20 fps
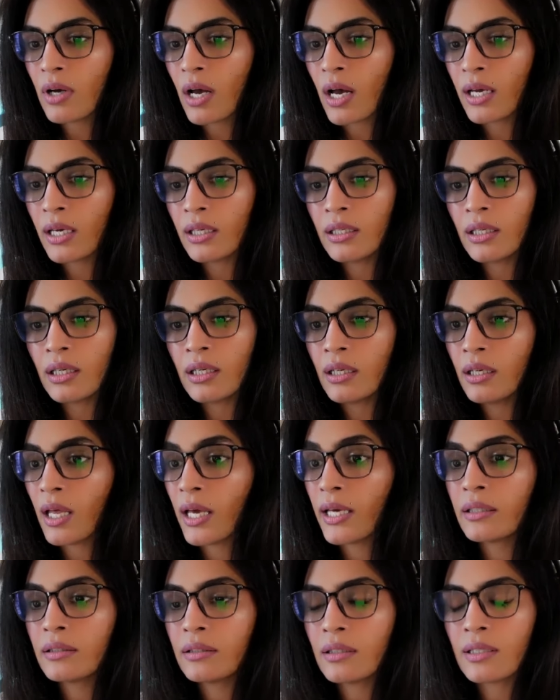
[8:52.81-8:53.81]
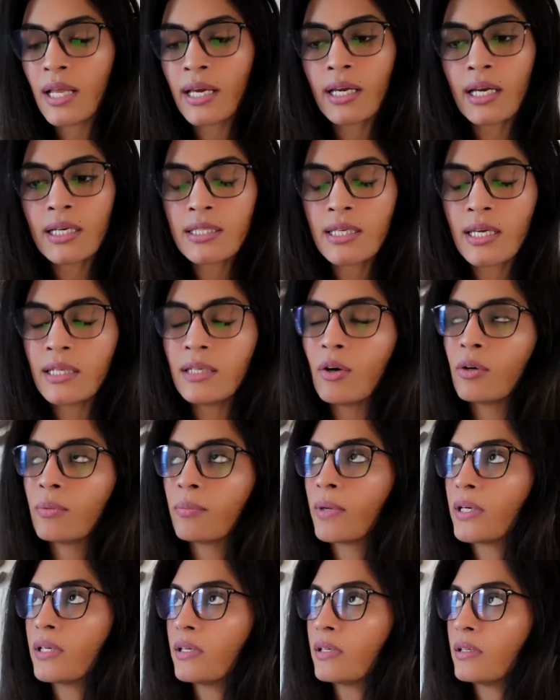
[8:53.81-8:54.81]
I liked, like I said on
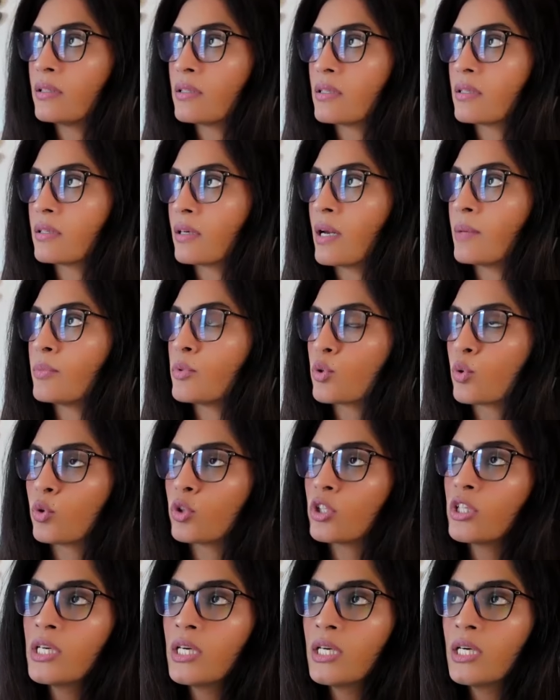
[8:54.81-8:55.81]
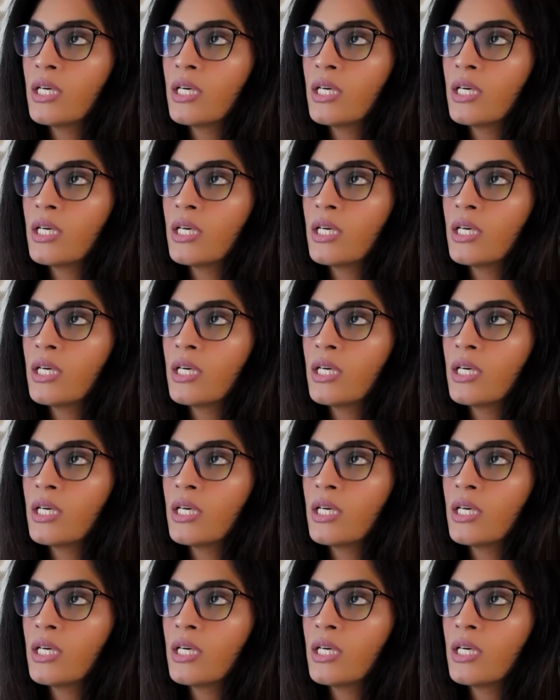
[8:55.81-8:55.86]
my Instagram story,